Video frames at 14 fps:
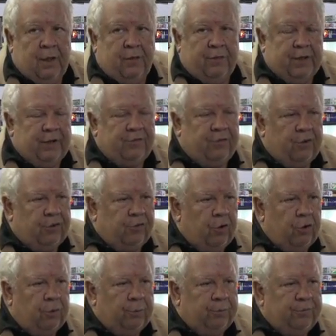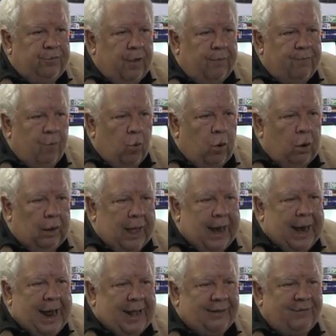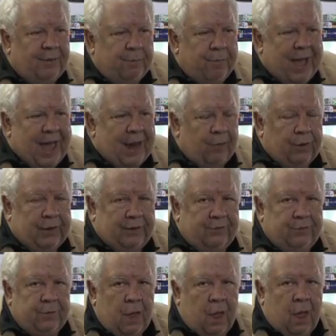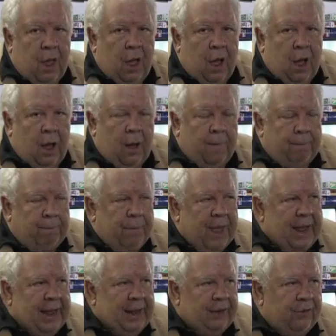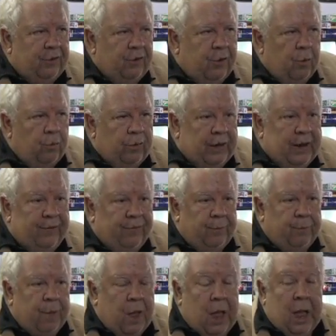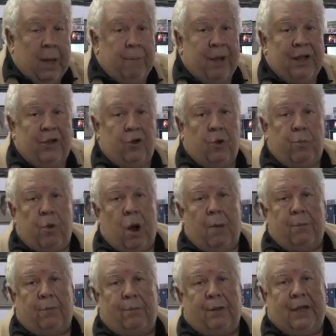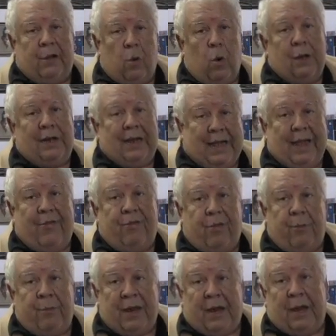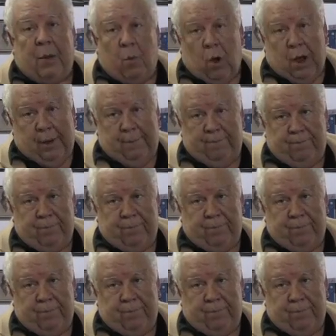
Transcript: These are terms for lead acid batteries, um, and you don't need them, but you're probably going to get them anyway.